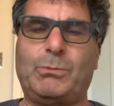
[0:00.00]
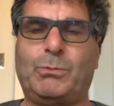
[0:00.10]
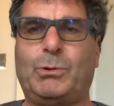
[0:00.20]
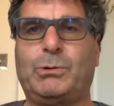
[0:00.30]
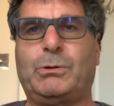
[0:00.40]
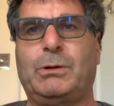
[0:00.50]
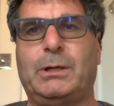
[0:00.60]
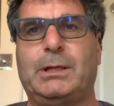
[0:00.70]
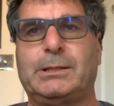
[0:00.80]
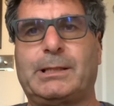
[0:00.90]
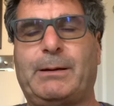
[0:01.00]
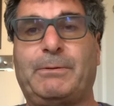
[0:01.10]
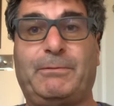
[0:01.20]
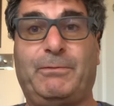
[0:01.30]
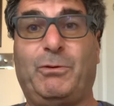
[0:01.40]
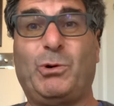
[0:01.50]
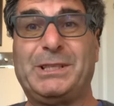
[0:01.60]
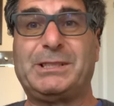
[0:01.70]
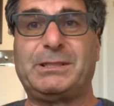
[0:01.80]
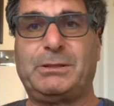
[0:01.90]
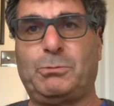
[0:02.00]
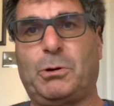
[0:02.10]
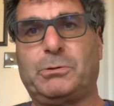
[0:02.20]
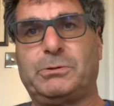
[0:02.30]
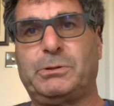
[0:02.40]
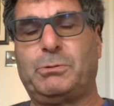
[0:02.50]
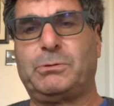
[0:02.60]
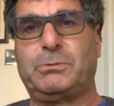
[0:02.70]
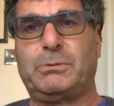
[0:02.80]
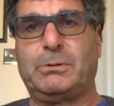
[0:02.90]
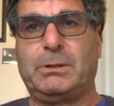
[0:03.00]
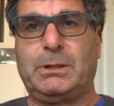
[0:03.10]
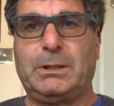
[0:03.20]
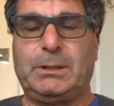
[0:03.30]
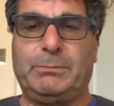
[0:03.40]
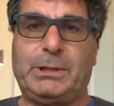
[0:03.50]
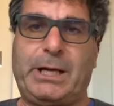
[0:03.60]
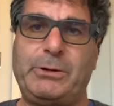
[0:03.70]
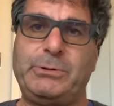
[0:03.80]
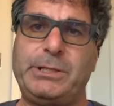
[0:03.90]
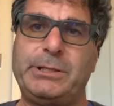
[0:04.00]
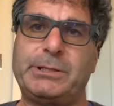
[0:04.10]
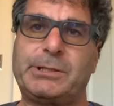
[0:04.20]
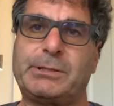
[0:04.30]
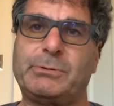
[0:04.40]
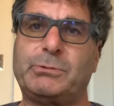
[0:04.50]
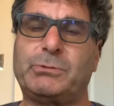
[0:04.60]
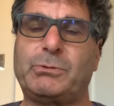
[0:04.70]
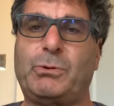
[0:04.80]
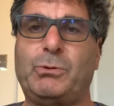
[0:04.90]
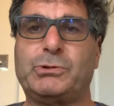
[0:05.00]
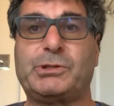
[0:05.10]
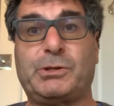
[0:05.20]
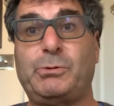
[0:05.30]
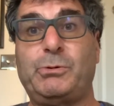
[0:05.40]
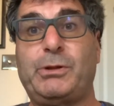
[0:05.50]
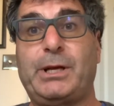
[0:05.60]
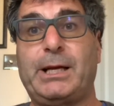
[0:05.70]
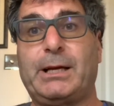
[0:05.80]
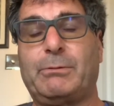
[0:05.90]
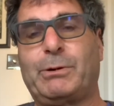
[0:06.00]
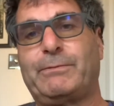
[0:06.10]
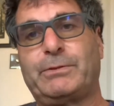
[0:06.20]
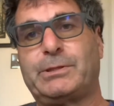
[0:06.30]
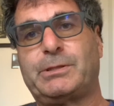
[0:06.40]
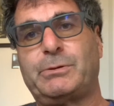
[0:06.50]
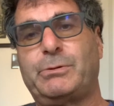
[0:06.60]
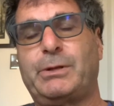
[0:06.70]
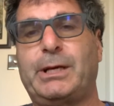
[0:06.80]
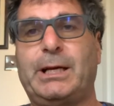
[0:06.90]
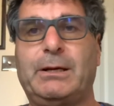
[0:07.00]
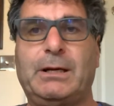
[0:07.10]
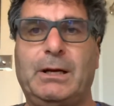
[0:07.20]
what type of voice do you want? Do you want melodious or soothing? I went for soothing.